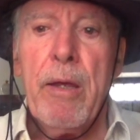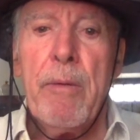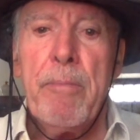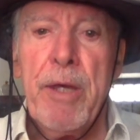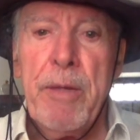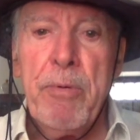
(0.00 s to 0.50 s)

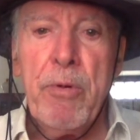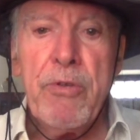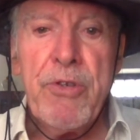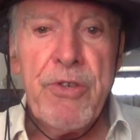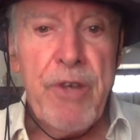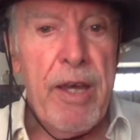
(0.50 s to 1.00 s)
People
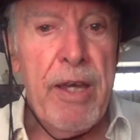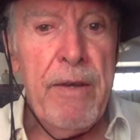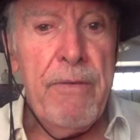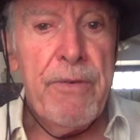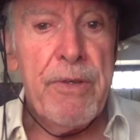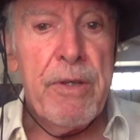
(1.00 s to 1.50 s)

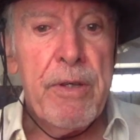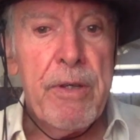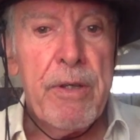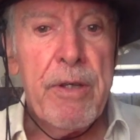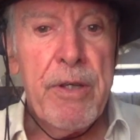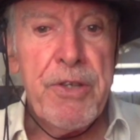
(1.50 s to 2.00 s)
saved
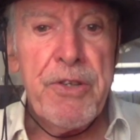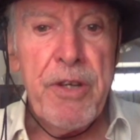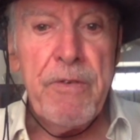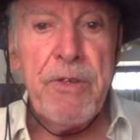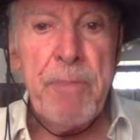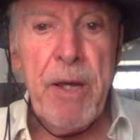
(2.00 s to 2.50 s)

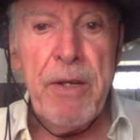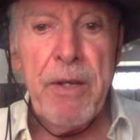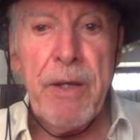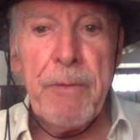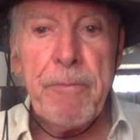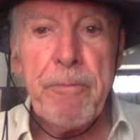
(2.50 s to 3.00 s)
instead of
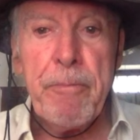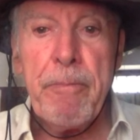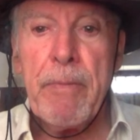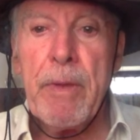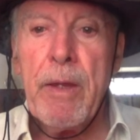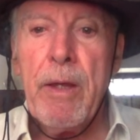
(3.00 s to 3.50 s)
spending.
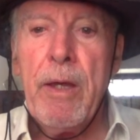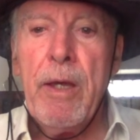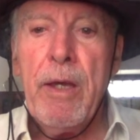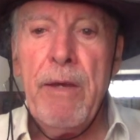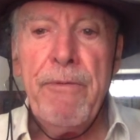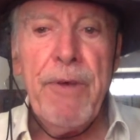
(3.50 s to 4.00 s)

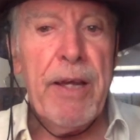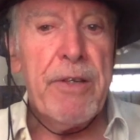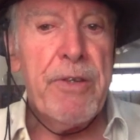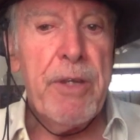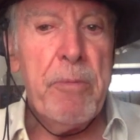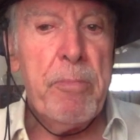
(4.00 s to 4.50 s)
In
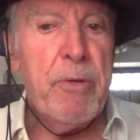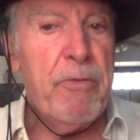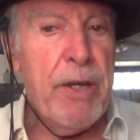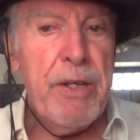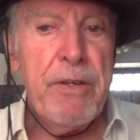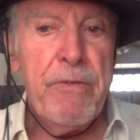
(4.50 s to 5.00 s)
fact, they were
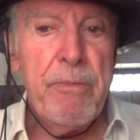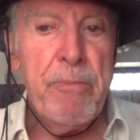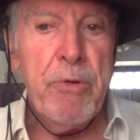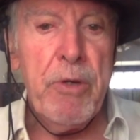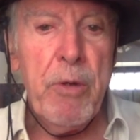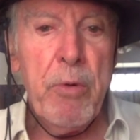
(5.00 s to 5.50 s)
prevented
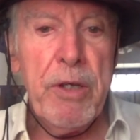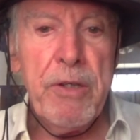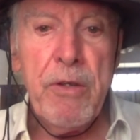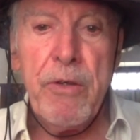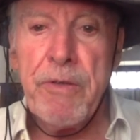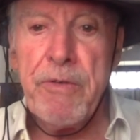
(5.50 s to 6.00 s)
from doing quite
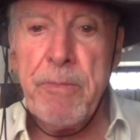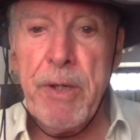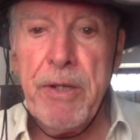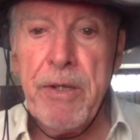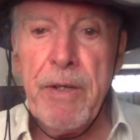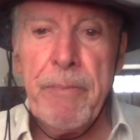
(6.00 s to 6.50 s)
a lot of
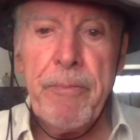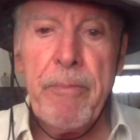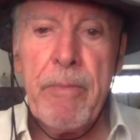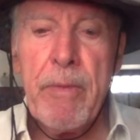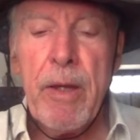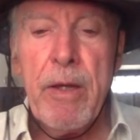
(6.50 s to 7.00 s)
spending.
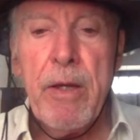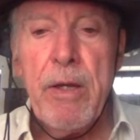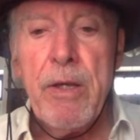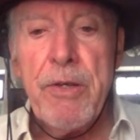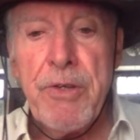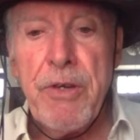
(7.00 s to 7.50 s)

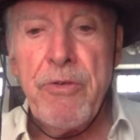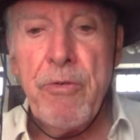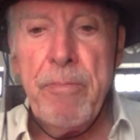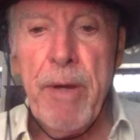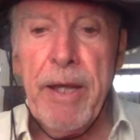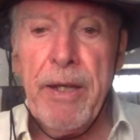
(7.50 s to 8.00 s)

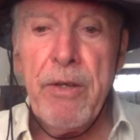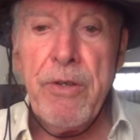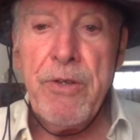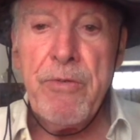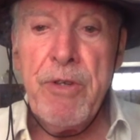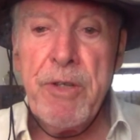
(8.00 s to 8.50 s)
Central
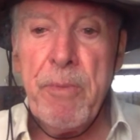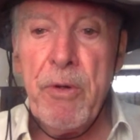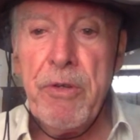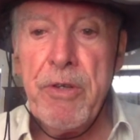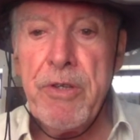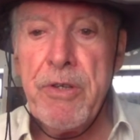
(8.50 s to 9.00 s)
bankers
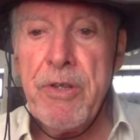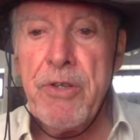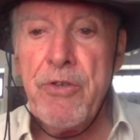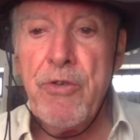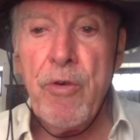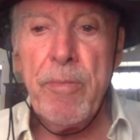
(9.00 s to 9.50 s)
responded to
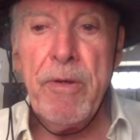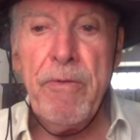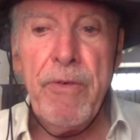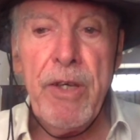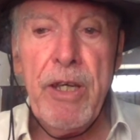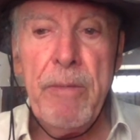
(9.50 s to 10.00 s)
this drop in
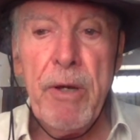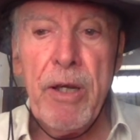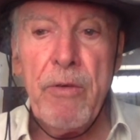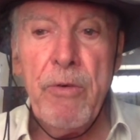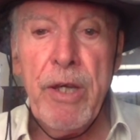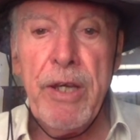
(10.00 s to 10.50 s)
V by
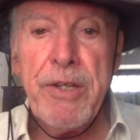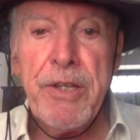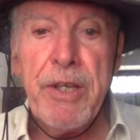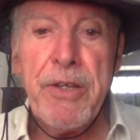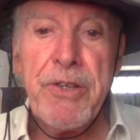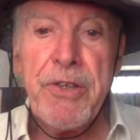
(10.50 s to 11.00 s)

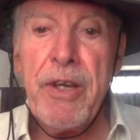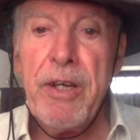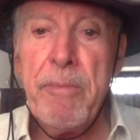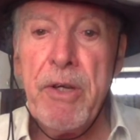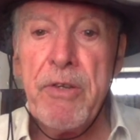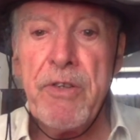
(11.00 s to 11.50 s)
creating
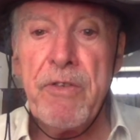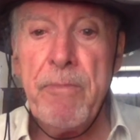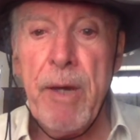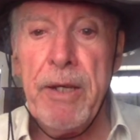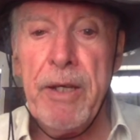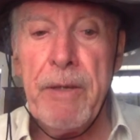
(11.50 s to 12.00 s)
insane amounts
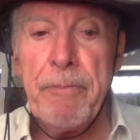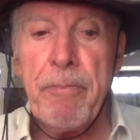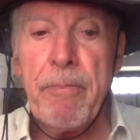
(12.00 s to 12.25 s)
of money,